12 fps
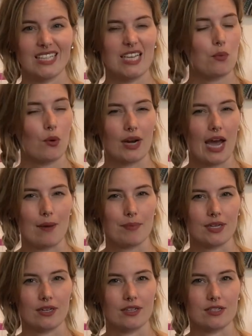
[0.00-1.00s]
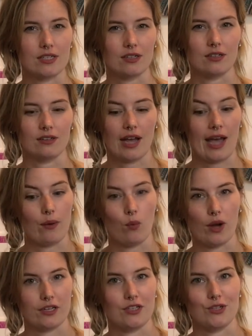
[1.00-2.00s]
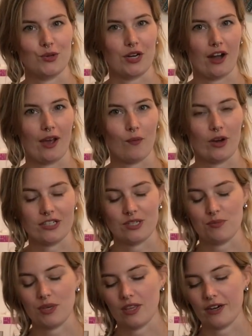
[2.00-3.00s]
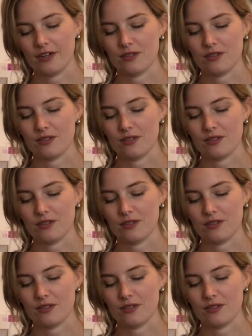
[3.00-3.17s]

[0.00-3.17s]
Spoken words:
It won't happen until I want to do it and I want to be there.